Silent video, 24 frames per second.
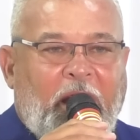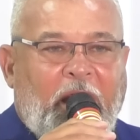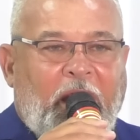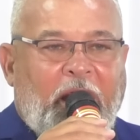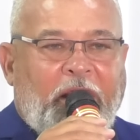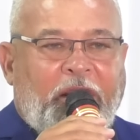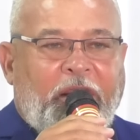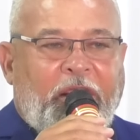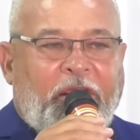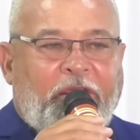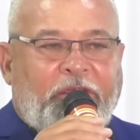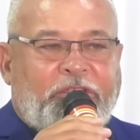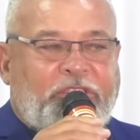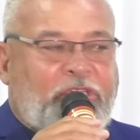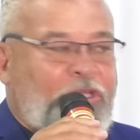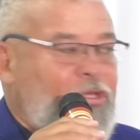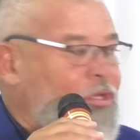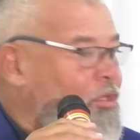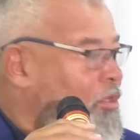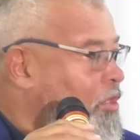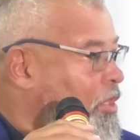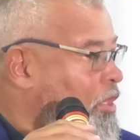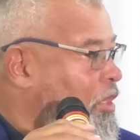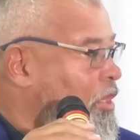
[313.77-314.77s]
And here's
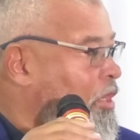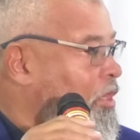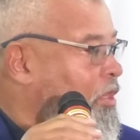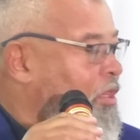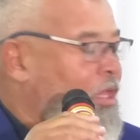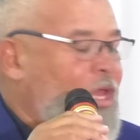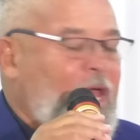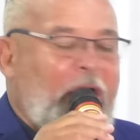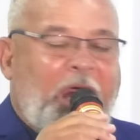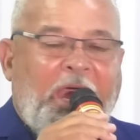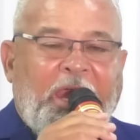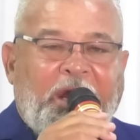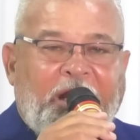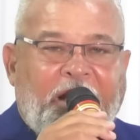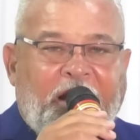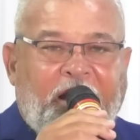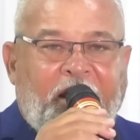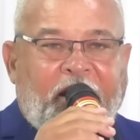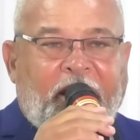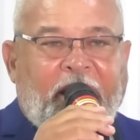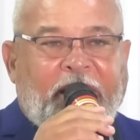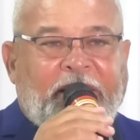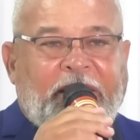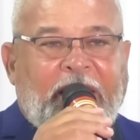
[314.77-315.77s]
the
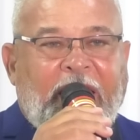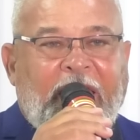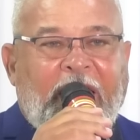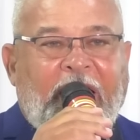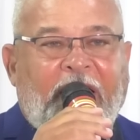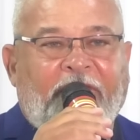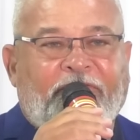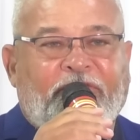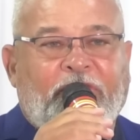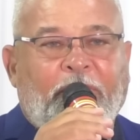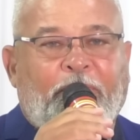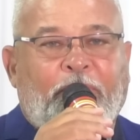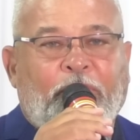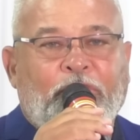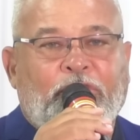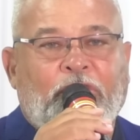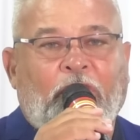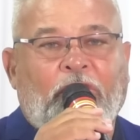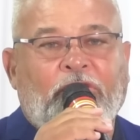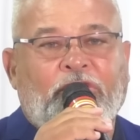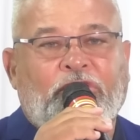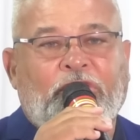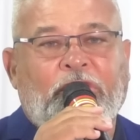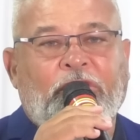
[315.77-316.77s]
idea that I have to put
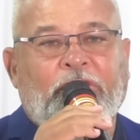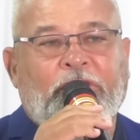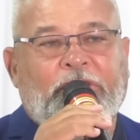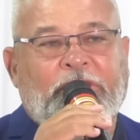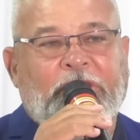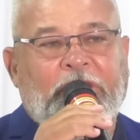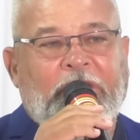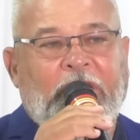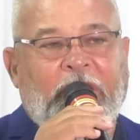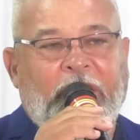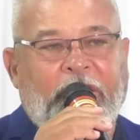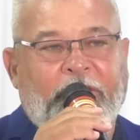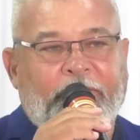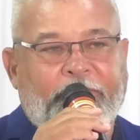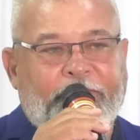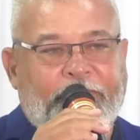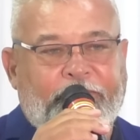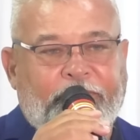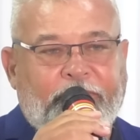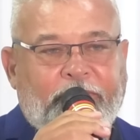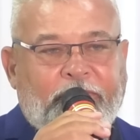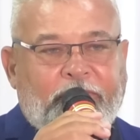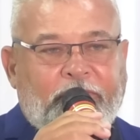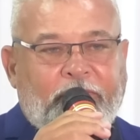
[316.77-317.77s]
out to you today.
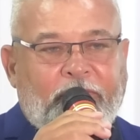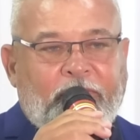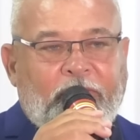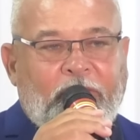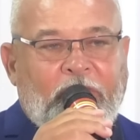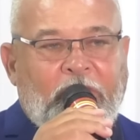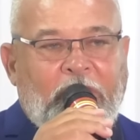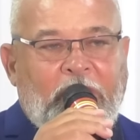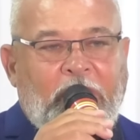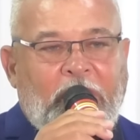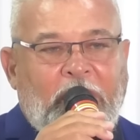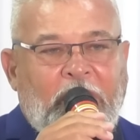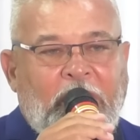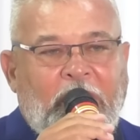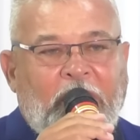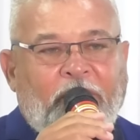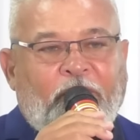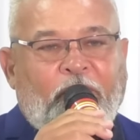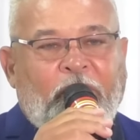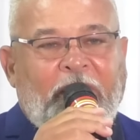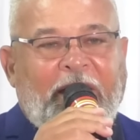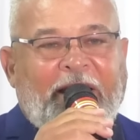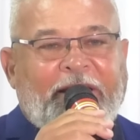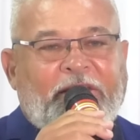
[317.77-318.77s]
If
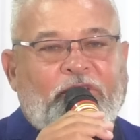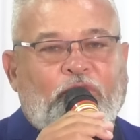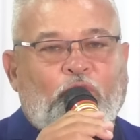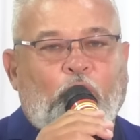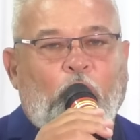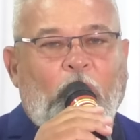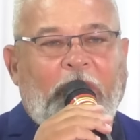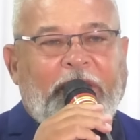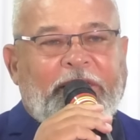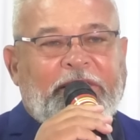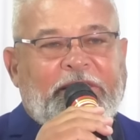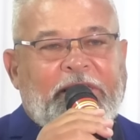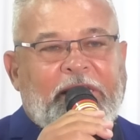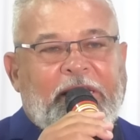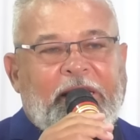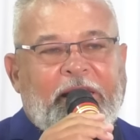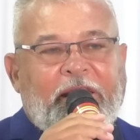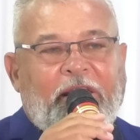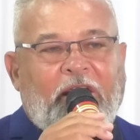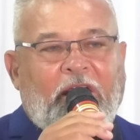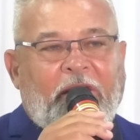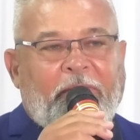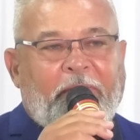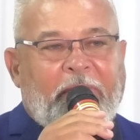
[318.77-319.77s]
we had 20
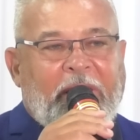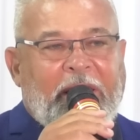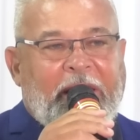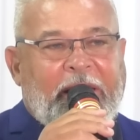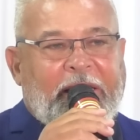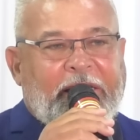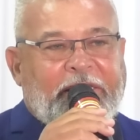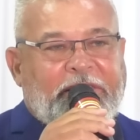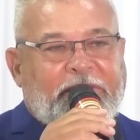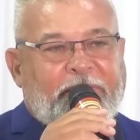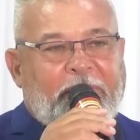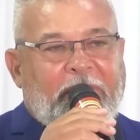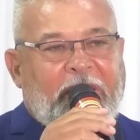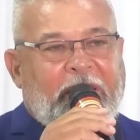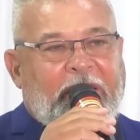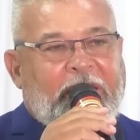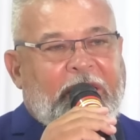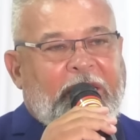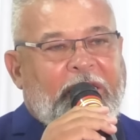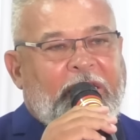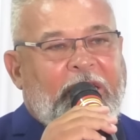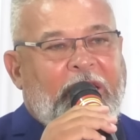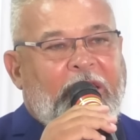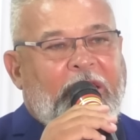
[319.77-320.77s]
Leon Baileys
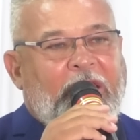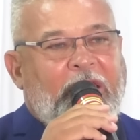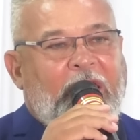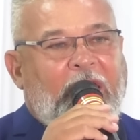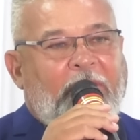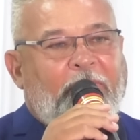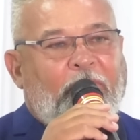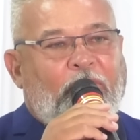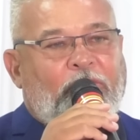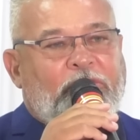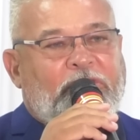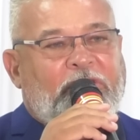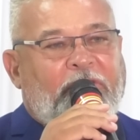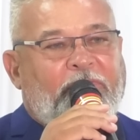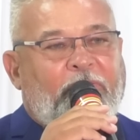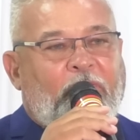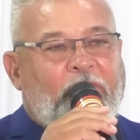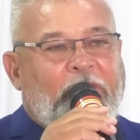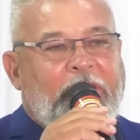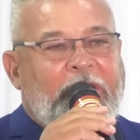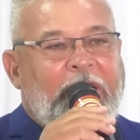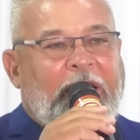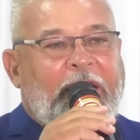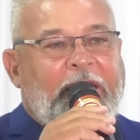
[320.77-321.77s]
making the amount of
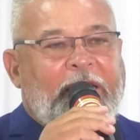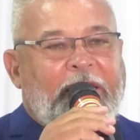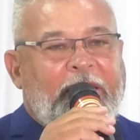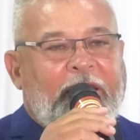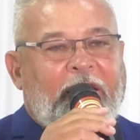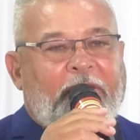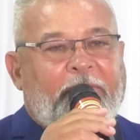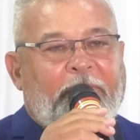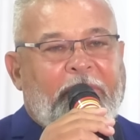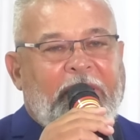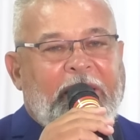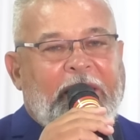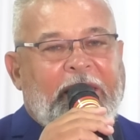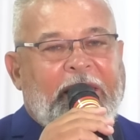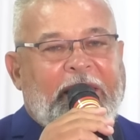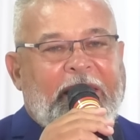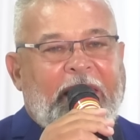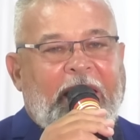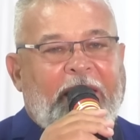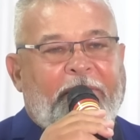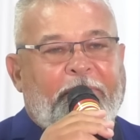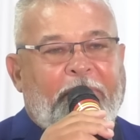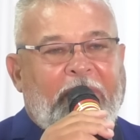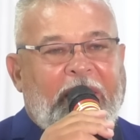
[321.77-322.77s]
money that Leon Bailey
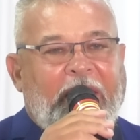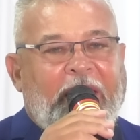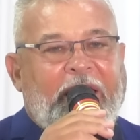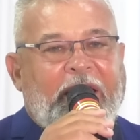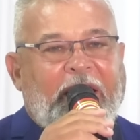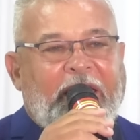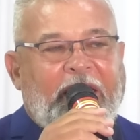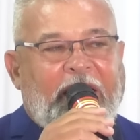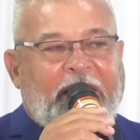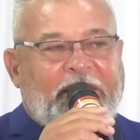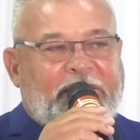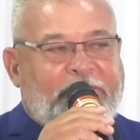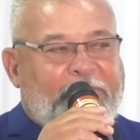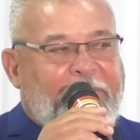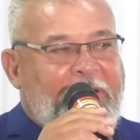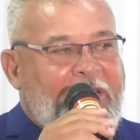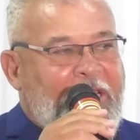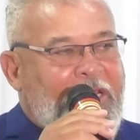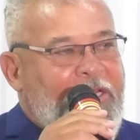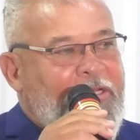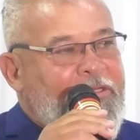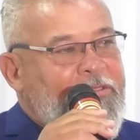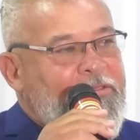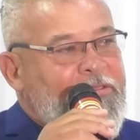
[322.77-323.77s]
can make and has
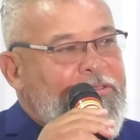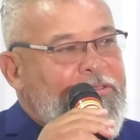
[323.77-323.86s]
made,